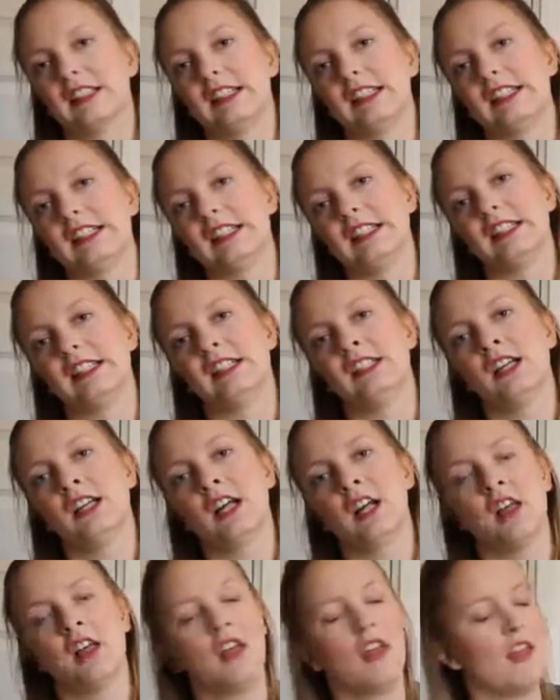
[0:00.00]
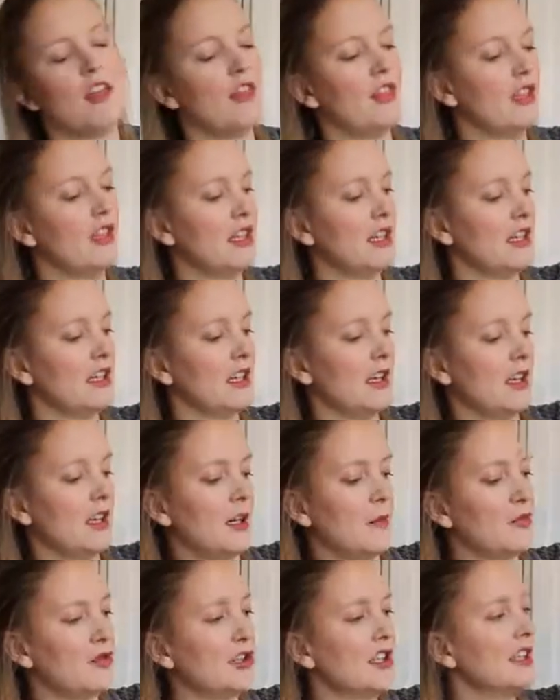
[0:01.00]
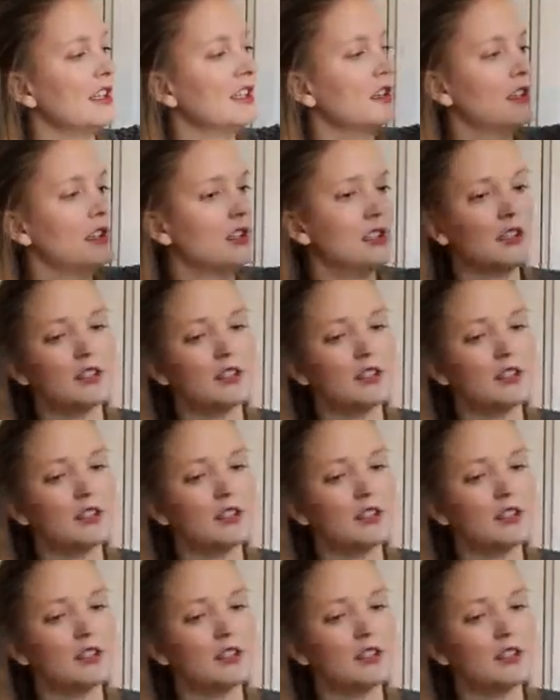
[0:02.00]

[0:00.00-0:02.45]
is the print.